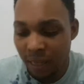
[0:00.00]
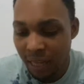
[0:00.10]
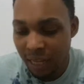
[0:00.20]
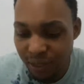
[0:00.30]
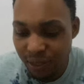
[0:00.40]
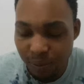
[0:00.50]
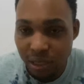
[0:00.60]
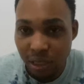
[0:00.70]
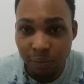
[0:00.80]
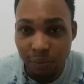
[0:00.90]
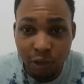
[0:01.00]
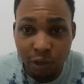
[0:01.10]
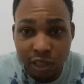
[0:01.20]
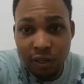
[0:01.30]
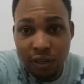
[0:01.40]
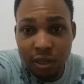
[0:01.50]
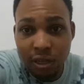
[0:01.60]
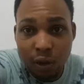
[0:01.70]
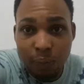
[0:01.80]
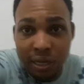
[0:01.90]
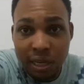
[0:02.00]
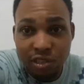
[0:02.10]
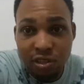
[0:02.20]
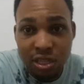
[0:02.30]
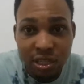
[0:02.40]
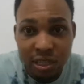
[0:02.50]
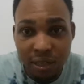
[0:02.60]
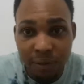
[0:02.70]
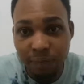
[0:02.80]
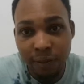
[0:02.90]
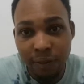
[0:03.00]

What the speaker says: You see me say I'm ready to your opinion just the same.